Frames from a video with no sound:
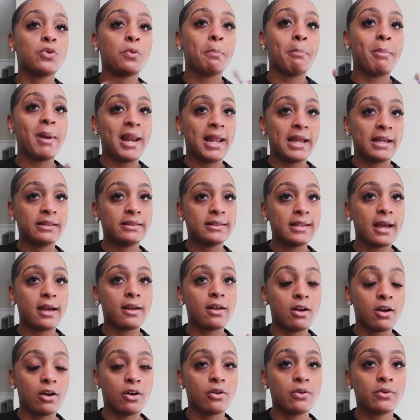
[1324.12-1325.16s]
blend that
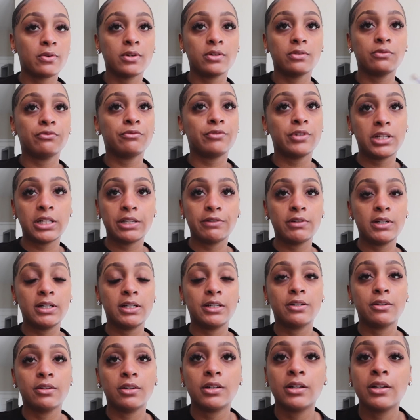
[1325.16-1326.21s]
out really, really
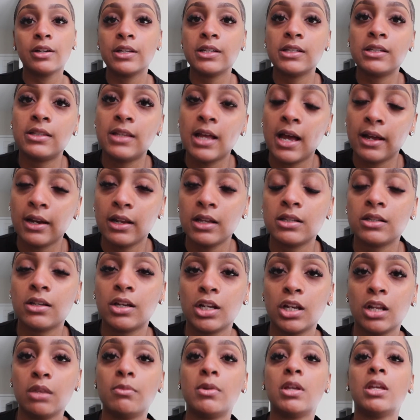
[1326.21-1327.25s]
good, because that is
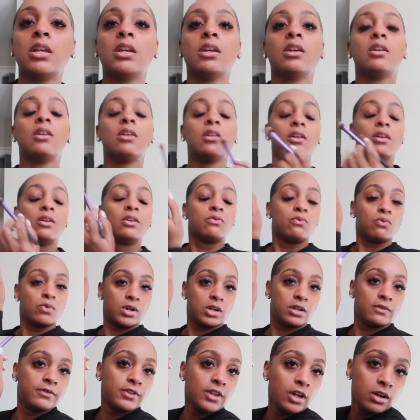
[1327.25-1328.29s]
going to be one
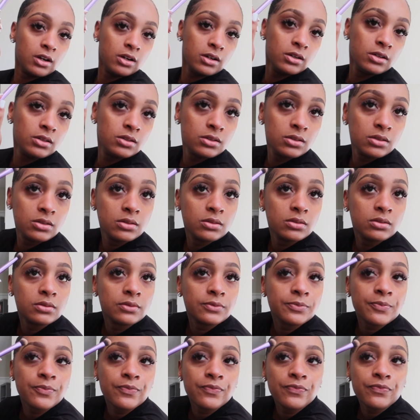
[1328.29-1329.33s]
of the,
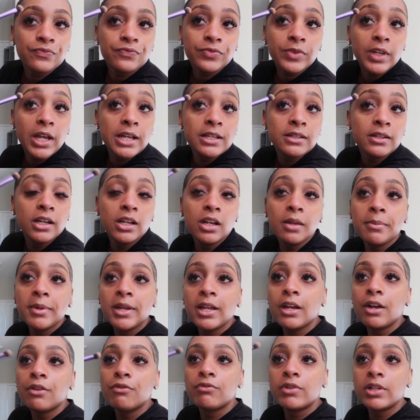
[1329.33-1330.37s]
it's going to be
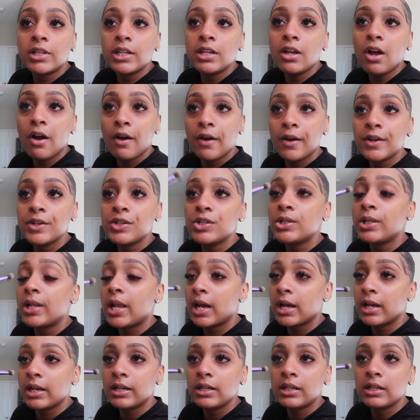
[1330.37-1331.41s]
a really harsh
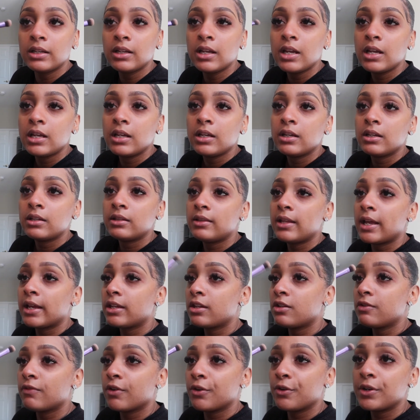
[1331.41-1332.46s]
line that
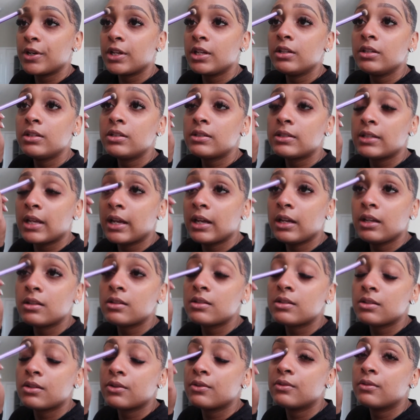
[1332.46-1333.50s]
you've already set,
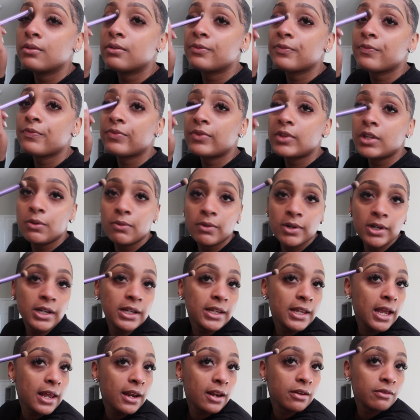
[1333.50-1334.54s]
so you want to
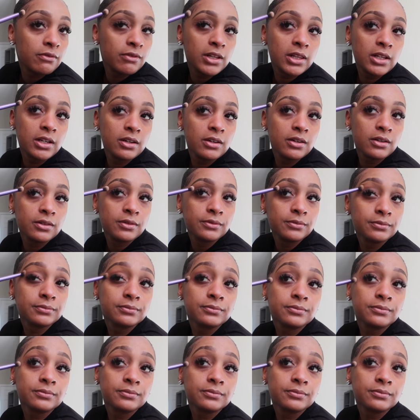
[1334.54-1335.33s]
get it really good.